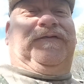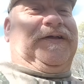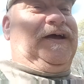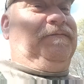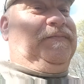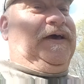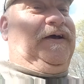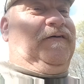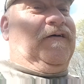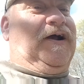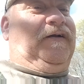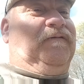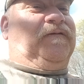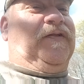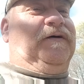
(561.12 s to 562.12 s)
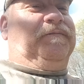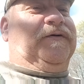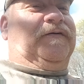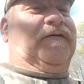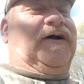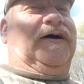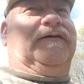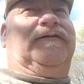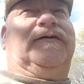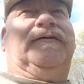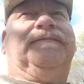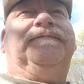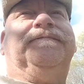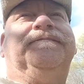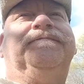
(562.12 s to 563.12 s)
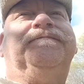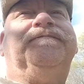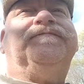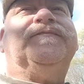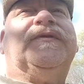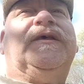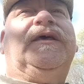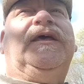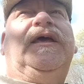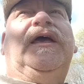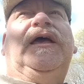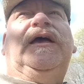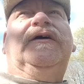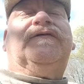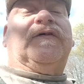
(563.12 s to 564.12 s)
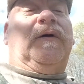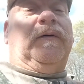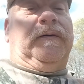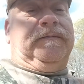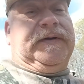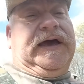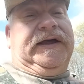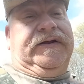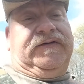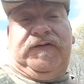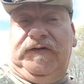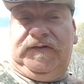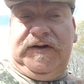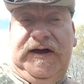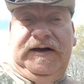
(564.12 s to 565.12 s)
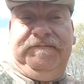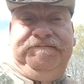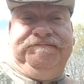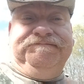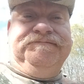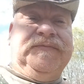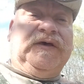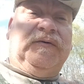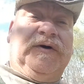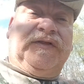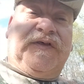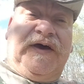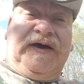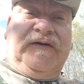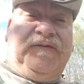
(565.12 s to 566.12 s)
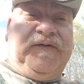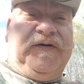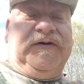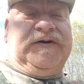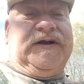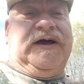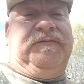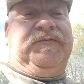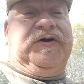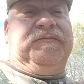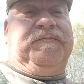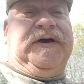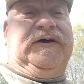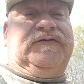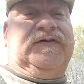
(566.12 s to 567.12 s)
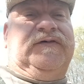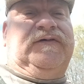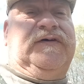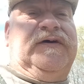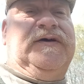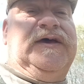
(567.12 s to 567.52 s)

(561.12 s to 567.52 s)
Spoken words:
They'd be great flipping rods. So, hey, this is Tom. I want to thank you for your time and your patience.